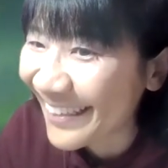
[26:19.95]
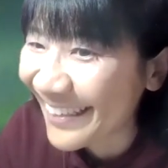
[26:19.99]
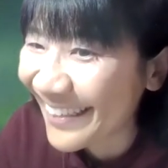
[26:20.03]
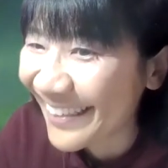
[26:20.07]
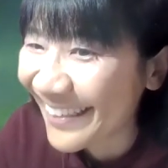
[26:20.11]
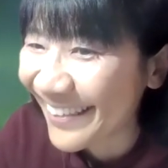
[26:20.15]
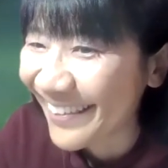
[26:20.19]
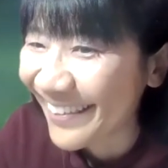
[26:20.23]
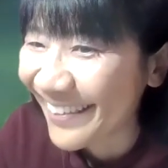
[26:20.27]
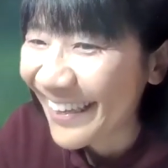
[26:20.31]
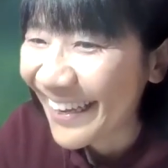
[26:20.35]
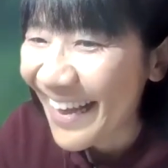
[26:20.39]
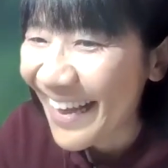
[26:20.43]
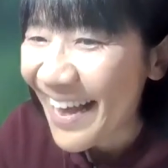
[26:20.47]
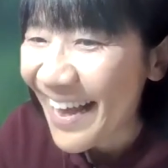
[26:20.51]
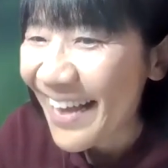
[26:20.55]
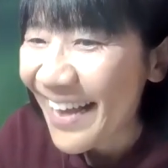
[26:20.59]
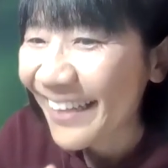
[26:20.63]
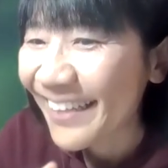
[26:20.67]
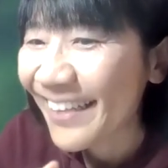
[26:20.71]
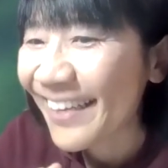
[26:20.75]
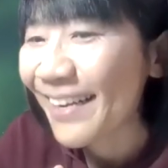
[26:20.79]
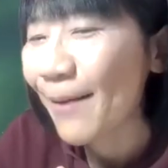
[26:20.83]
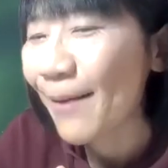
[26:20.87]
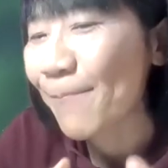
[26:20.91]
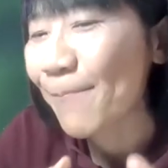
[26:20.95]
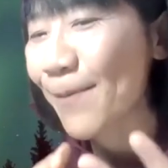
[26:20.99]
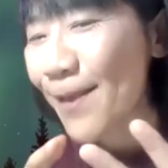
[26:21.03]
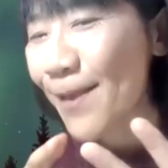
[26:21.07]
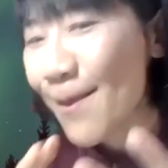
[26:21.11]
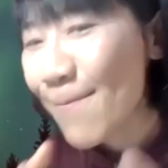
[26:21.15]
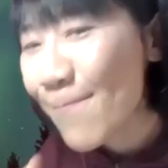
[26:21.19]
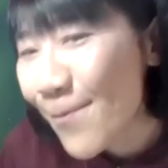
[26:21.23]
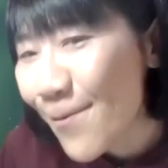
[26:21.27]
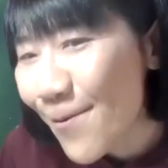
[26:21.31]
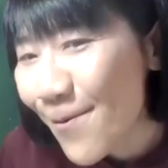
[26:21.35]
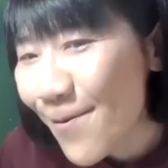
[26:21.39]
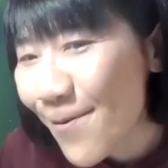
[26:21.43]
So there are
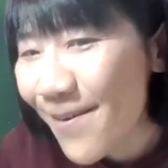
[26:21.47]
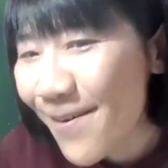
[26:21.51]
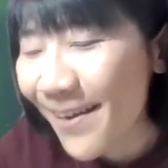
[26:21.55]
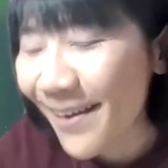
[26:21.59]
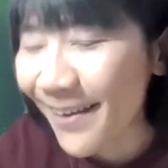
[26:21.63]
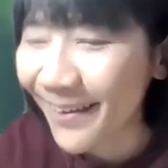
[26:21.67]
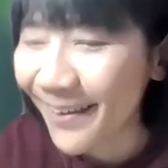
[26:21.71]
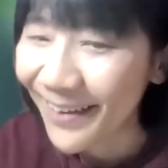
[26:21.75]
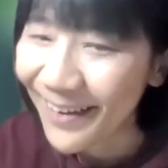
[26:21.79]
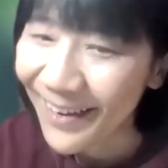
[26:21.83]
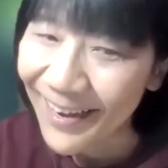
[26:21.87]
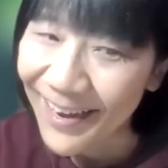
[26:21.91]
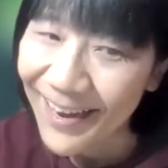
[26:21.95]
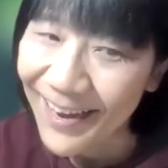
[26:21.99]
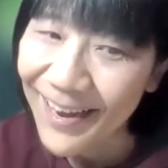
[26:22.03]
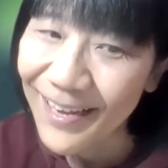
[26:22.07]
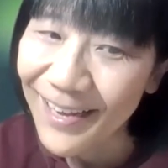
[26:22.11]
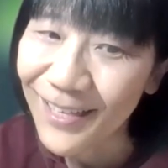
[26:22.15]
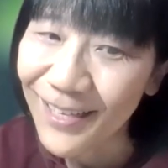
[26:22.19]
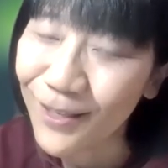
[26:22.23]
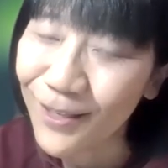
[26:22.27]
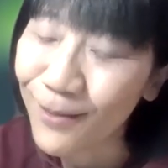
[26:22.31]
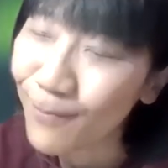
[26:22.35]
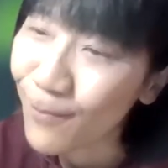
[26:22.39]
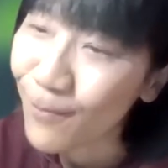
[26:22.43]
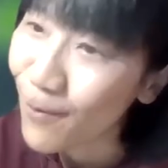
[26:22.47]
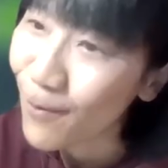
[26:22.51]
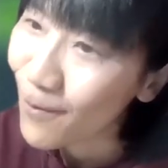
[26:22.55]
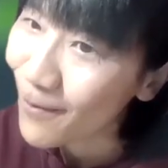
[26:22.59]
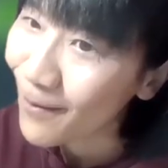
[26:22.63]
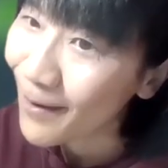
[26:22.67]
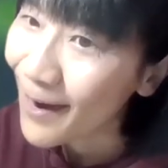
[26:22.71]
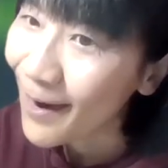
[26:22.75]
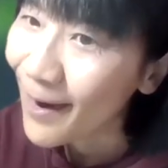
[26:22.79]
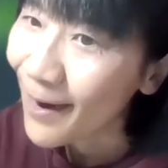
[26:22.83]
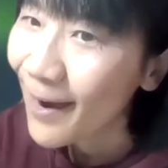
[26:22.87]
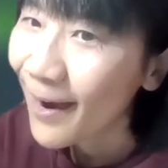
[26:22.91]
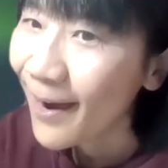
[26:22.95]
people, right,
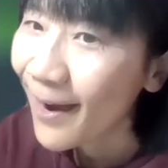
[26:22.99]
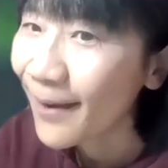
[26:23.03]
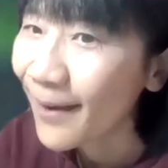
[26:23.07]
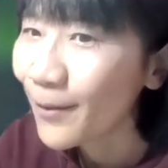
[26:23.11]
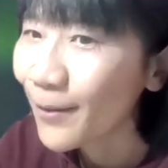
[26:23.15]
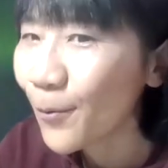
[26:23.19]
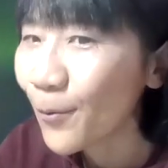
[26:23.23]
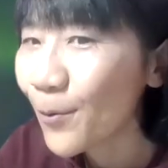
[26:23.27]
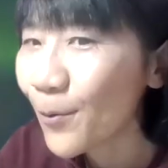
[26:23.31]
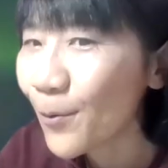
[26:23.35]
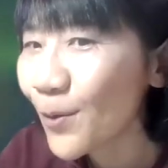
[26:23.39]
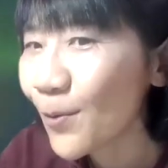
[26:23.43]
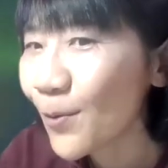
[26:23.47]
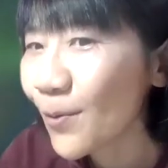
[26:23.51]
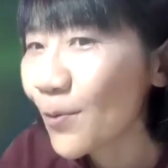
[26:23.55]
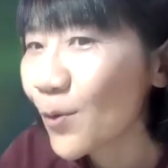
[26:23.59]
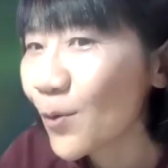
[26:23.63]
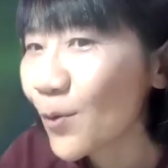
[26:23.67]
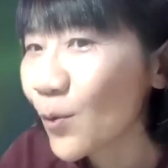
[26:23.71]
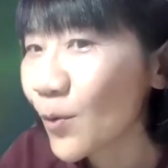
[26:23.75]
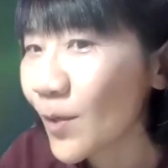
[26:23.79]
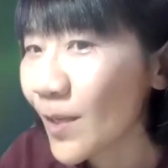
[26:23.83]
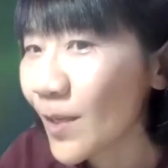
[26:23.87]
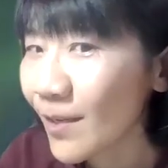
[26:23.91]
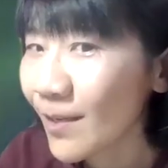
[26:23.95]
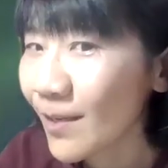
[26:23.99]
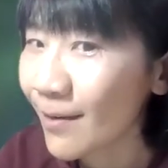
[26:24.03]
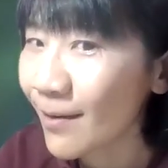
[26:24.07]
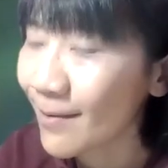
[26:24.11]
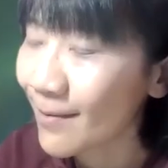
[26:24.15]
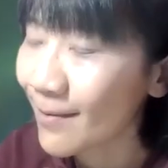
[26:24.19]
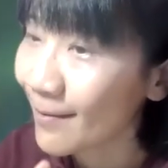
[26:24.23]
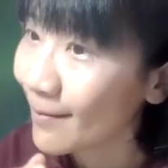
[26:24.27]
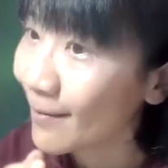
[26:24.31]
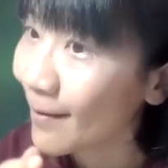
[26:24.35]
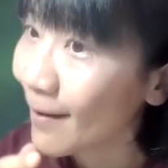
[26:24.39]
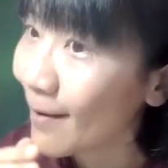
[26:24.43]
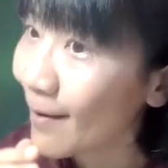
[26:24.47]
small, and also
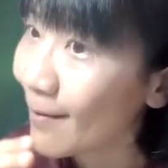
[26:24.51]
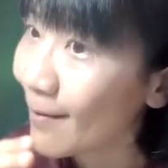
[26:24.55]
judiciary